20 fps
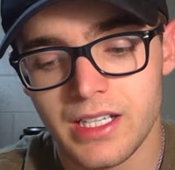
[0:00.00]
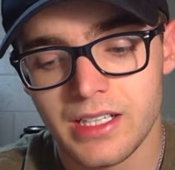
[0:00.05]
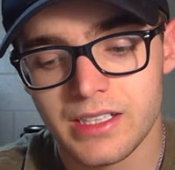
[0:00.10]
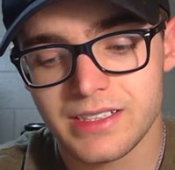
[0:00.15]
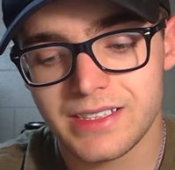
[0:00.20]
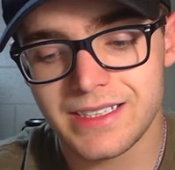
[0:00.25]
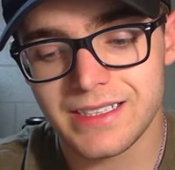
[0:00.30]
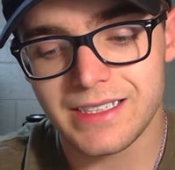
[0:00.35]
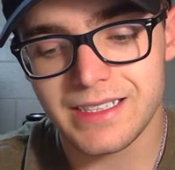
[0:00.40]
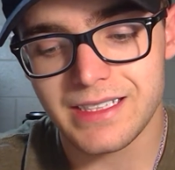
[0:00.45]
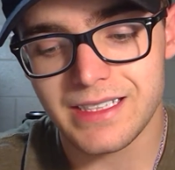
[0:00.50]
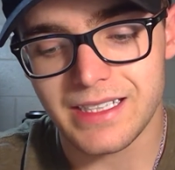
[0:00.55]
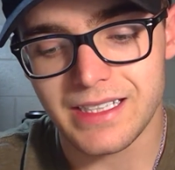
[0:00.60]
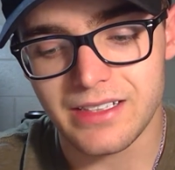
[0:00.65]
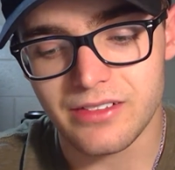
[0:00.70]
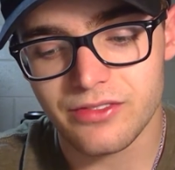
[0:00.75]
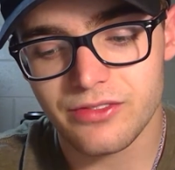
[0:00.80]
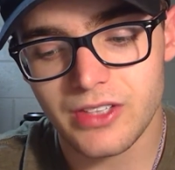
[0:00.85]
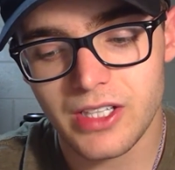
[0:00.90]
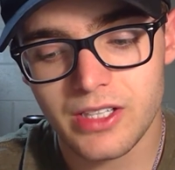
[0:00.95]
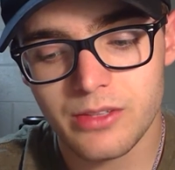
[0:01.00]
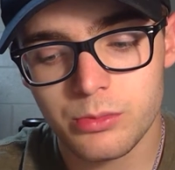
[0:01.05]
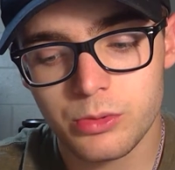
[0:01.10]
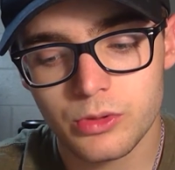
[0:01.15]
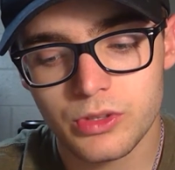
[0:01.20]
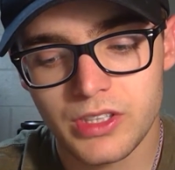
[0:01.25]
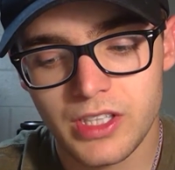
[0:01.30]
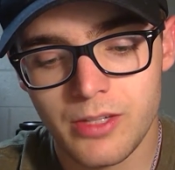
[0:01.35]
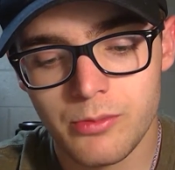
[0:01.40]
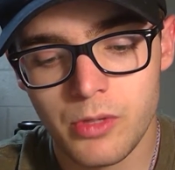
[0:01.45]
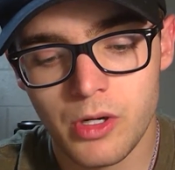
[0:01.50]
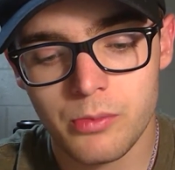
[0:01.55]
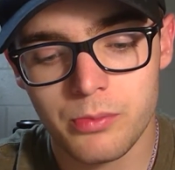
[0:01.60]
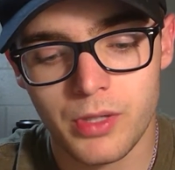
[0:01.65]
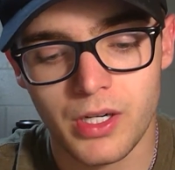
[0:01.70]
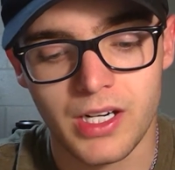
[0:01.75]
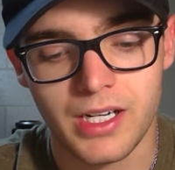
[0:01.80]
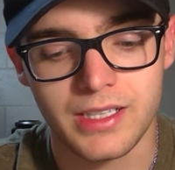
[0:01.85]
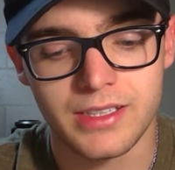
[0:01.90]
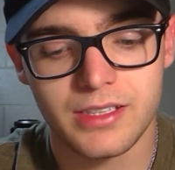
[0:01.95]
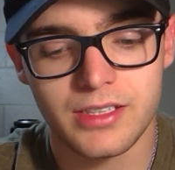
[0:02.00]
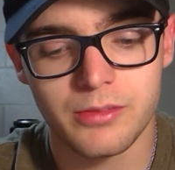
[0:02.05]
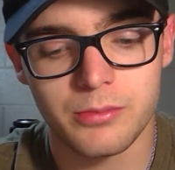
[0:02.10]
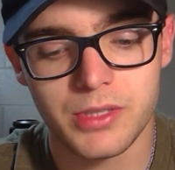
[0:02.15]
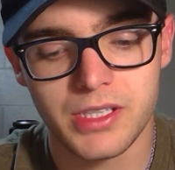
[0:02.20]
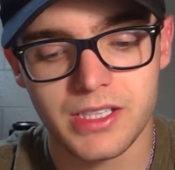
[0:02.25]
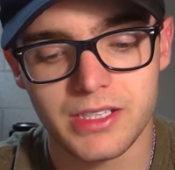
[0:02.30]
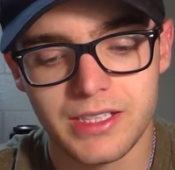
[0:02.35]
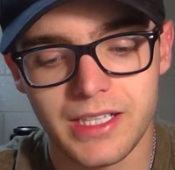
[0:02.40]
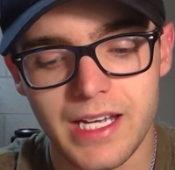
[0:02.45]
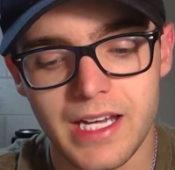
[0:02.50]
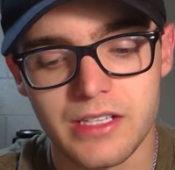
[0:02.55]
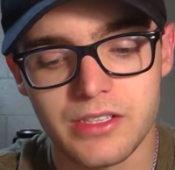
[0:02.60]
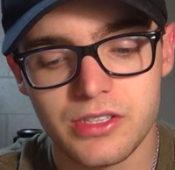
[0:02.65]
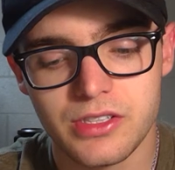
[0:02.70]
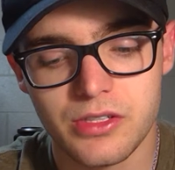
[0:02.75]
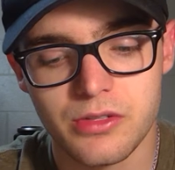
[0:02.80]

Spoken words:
send an inflatable demo pod to be attached